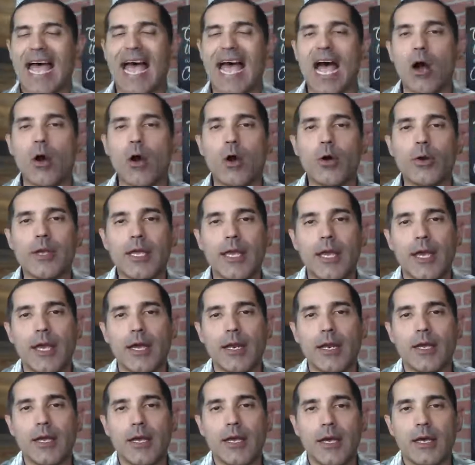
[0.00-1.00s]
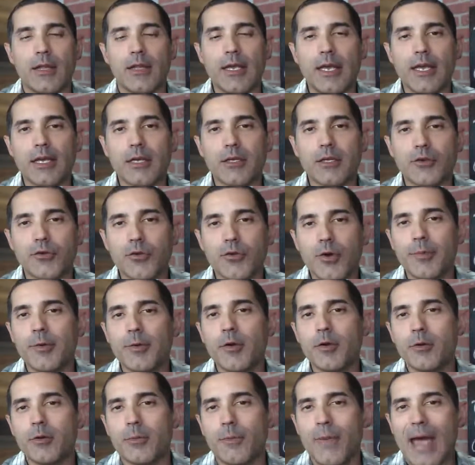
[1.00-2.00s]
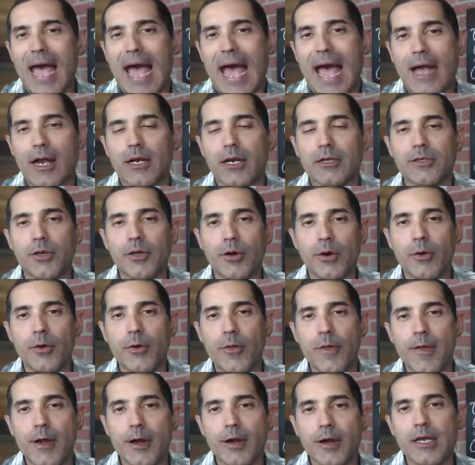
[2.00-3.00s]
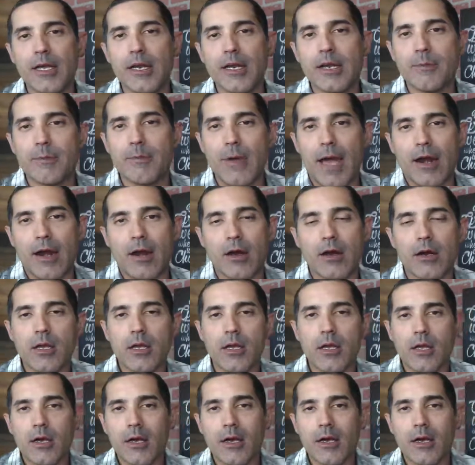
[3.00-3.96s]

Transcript: How can they contribute back? So they're getting better.